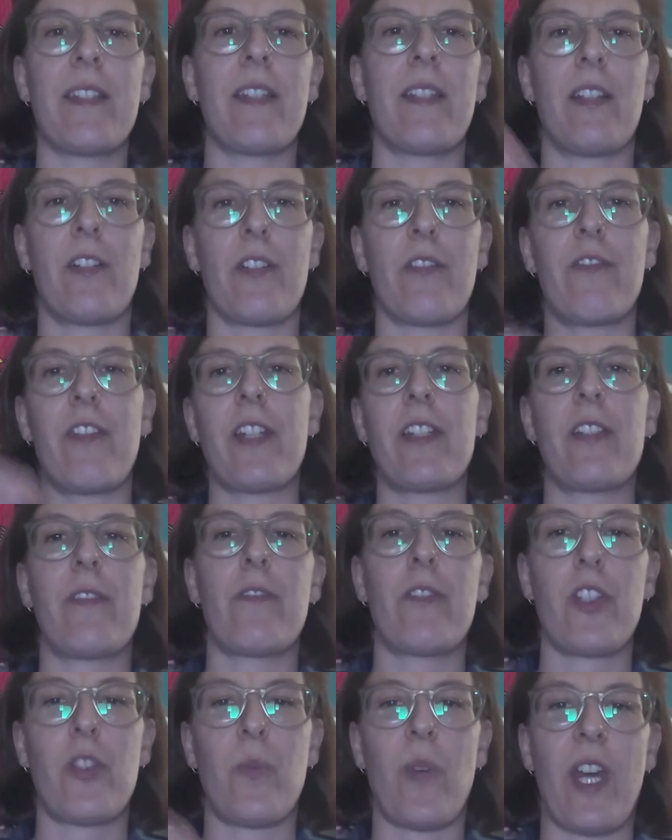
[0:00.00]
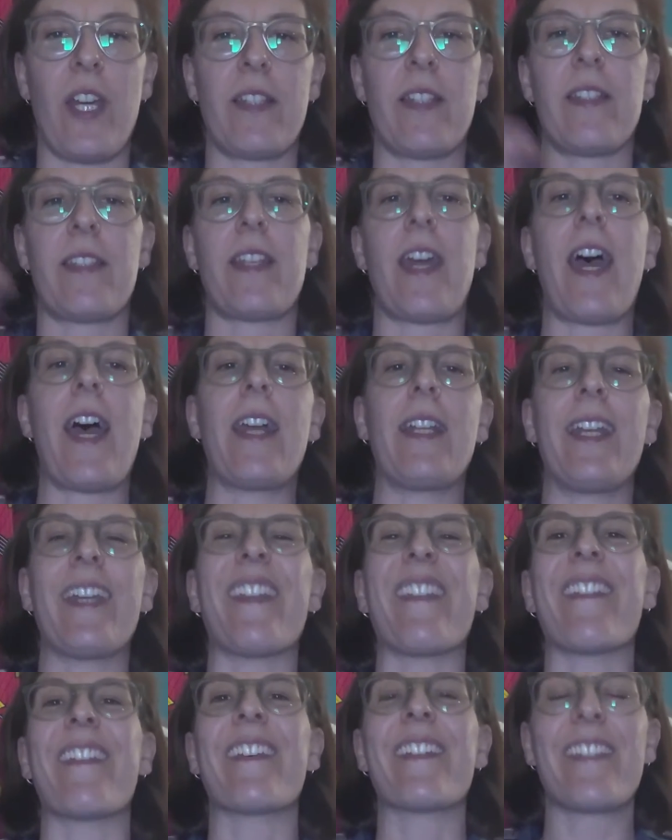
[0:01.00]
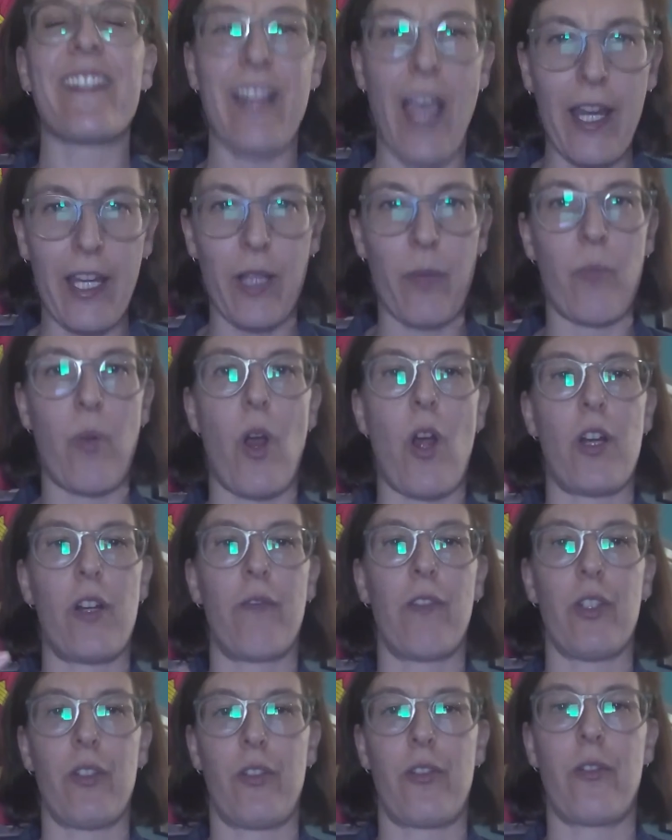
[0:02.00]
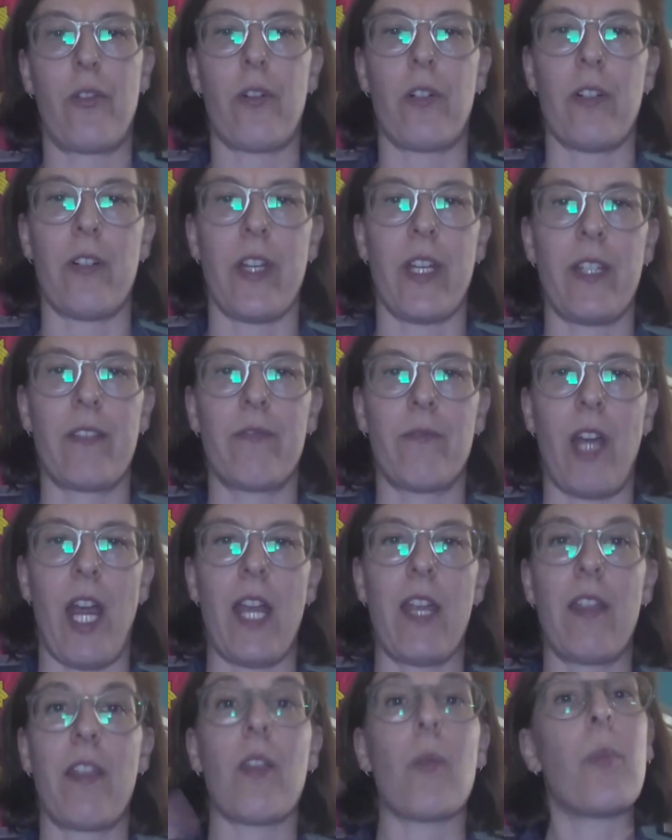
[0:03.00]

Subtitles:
defensive response is to highlight the second part of the story, right?